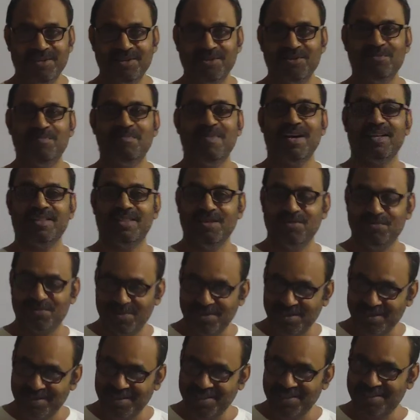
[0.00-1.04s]
to Madhav
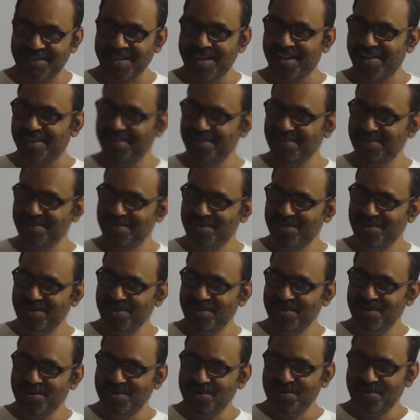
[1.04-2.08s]
Sadesai,
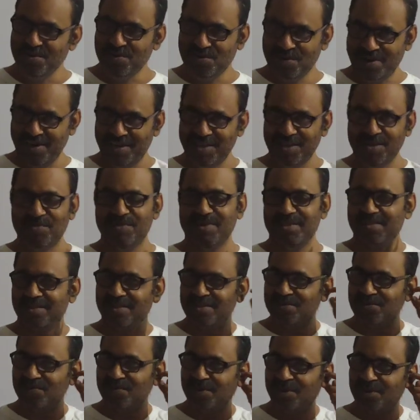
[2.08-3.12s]
who had given
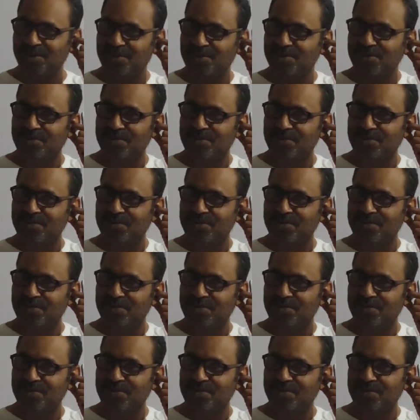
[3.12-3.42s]
this word.